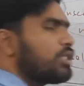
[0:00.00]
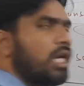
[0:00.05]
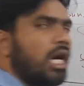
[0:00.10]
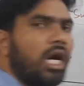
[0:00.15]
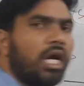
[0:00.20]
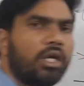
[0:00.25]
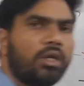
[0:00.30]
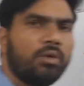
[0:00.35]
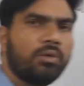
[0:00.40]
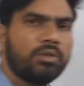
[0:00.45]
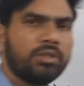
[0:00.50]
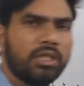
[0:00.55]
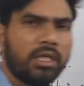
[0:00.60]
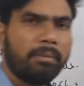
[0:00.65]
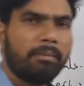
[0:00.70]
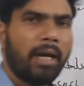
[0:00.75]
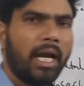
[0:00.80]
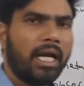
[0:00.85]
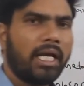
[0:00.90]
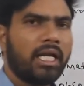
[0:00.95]
start
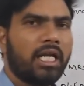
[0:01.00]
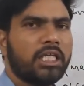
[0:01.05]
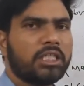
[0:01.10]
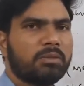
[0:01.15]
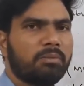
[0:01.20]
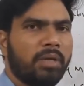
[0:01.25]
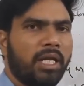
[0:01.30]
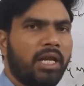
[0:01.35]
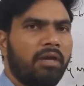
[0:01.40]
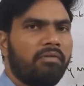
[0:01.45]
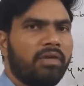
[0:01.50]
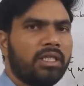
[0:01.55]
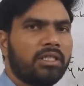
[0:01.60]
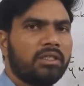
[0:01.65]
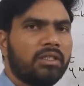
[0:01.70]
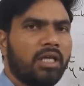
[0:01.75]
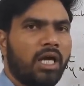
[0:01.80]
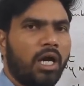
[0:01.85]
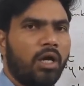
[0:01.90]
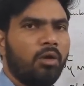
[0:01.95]
using batteries made
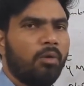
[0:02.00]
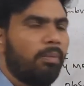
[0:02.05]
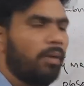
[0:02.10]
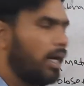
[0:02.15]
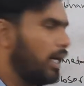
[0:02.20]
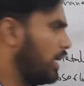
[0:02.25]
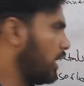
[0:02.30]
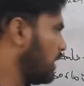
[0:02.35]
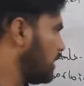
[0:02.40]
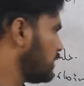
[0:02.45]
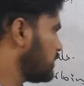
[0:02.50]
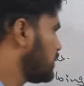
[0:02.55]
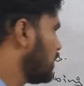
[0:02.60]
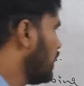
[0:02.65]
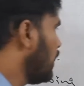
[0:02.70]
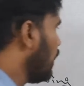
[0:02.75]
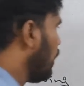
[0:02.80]
with nanoparticles.